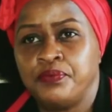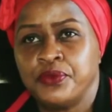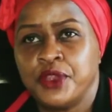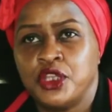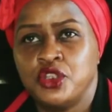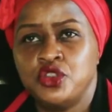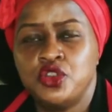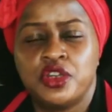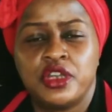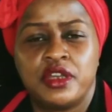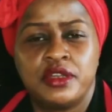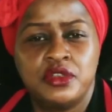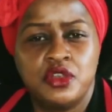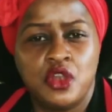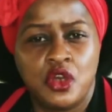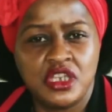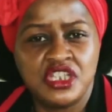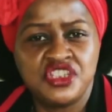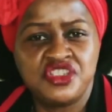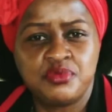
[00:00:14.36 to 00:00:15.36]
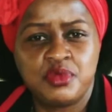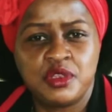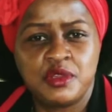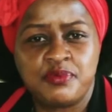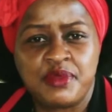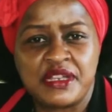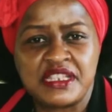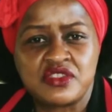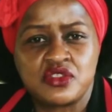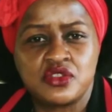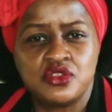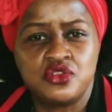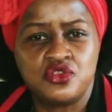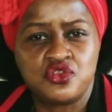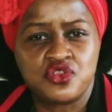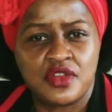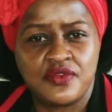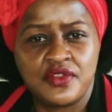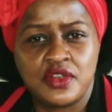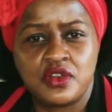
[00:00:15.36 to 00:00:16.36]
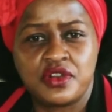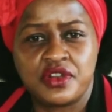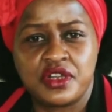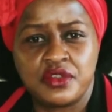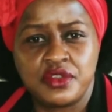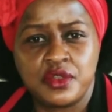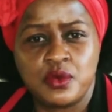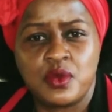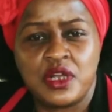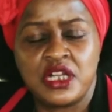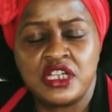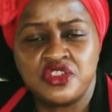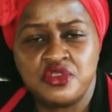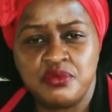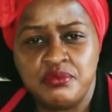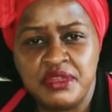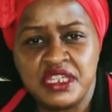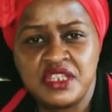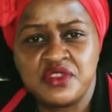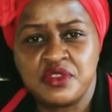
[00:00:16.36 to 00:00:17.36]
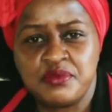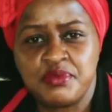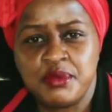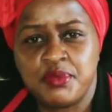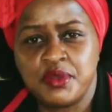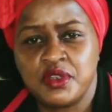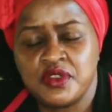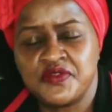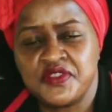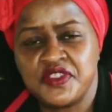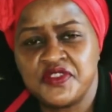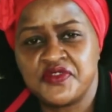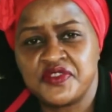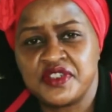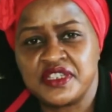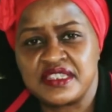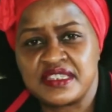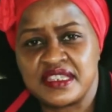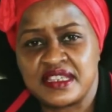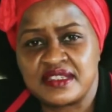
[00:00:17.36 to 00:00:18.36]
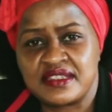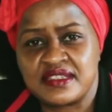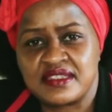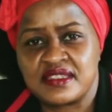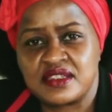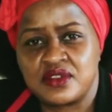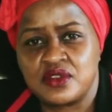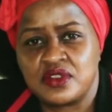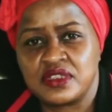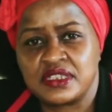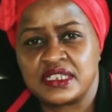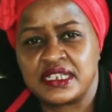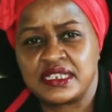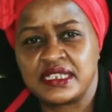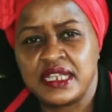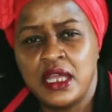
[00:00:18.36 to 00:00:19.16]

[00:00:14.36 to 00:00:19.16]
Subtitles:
you're a knowledgeable person, you travel around the world, you mix with people of different sectors and all that.